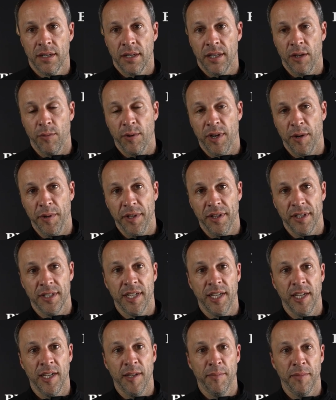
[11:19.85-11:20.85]
they want to beat the
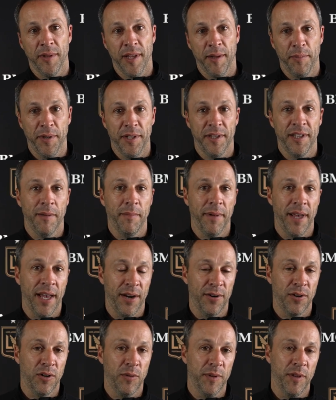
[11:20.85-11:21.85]
team that beat them
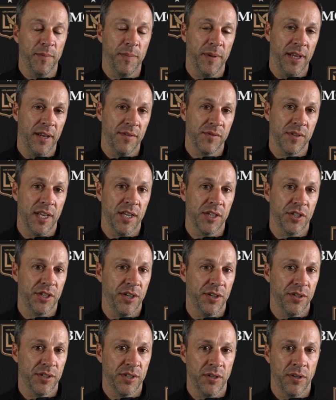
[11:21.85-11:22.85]
at home in the playoffs last
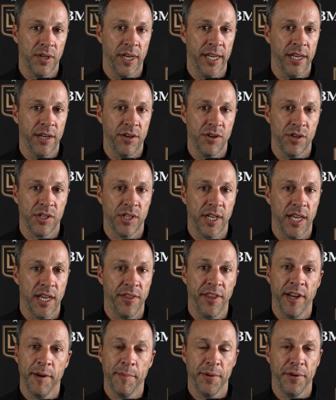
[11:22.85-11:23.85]
year. So I
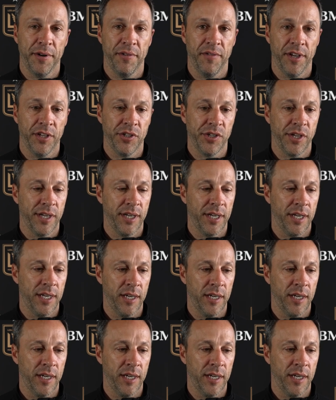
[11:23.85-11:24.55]
understand their motivation.